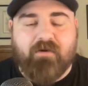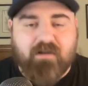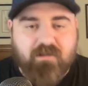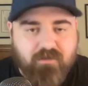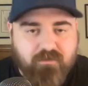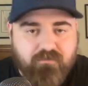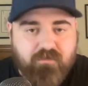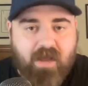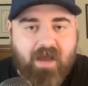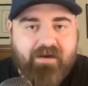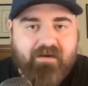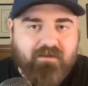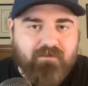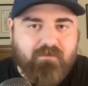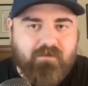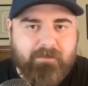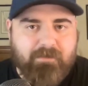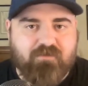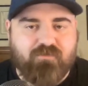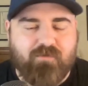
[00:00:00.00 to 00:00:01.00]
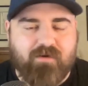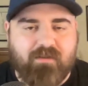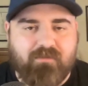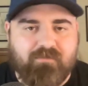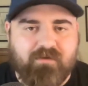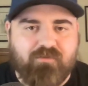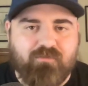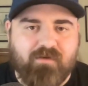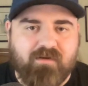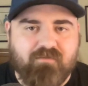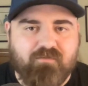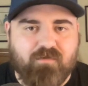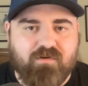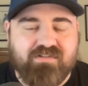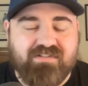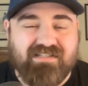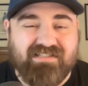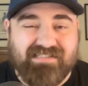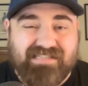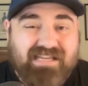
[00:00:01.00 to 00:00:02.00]
inc- not including the 23 24
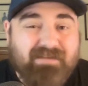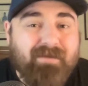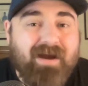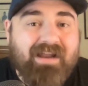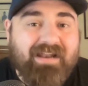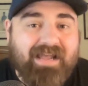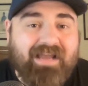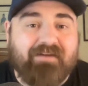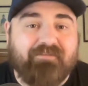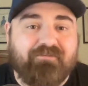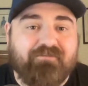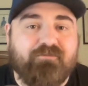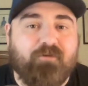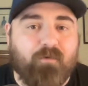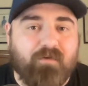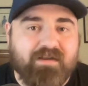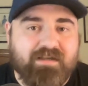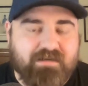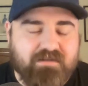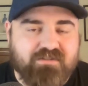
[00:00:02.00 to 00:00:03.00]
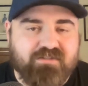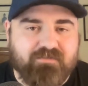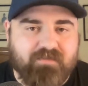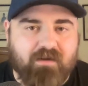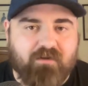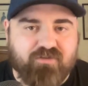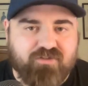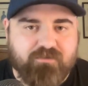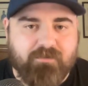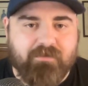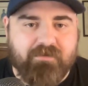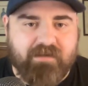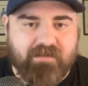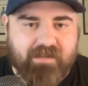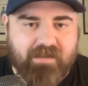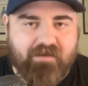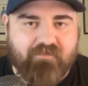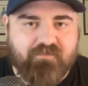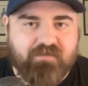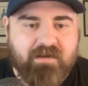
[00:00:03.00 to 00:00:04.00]
season, he might have four years of eligibility
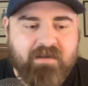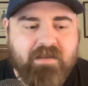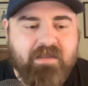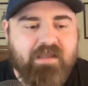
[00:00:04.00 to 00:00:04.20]
left.